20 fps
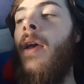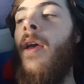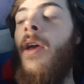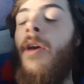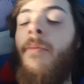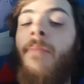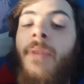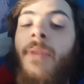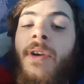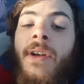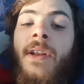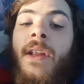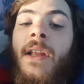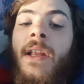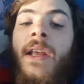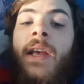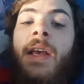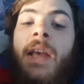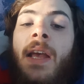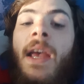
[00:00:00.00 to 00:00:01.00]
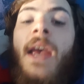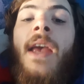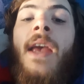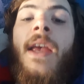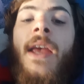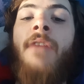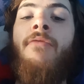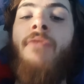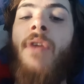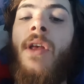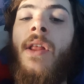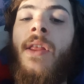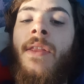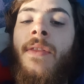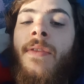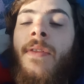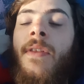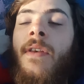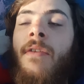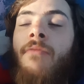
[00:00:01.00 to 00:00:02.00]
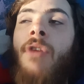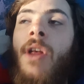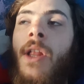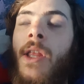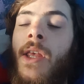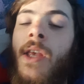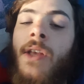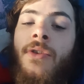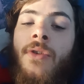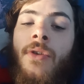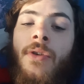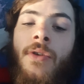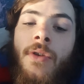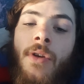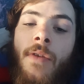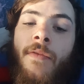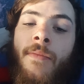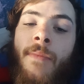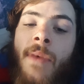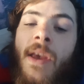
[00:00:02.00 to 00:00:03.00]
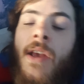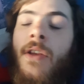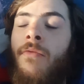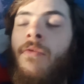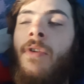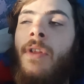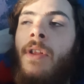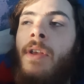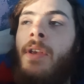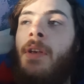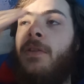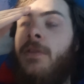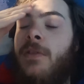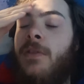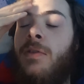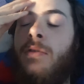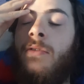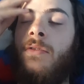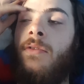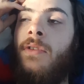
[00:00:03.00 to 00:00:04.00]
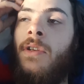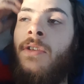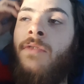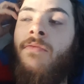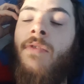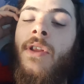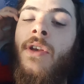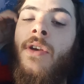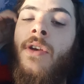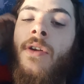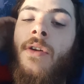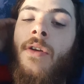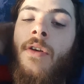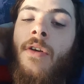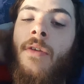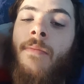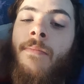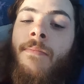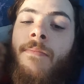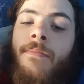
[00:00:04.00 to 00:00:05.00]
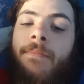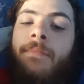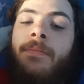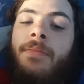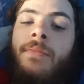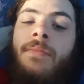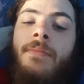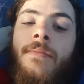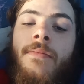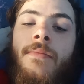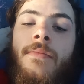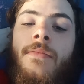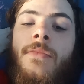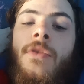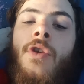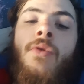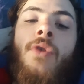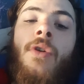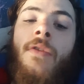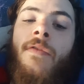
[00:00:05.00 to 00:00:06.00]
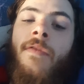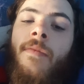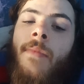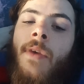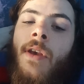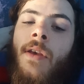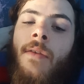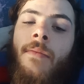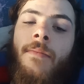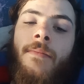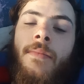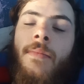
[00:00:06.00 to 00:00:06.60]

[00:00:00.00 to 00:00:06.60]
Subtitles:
But it really is good enough for me. It really is. It's really gonna do good for me.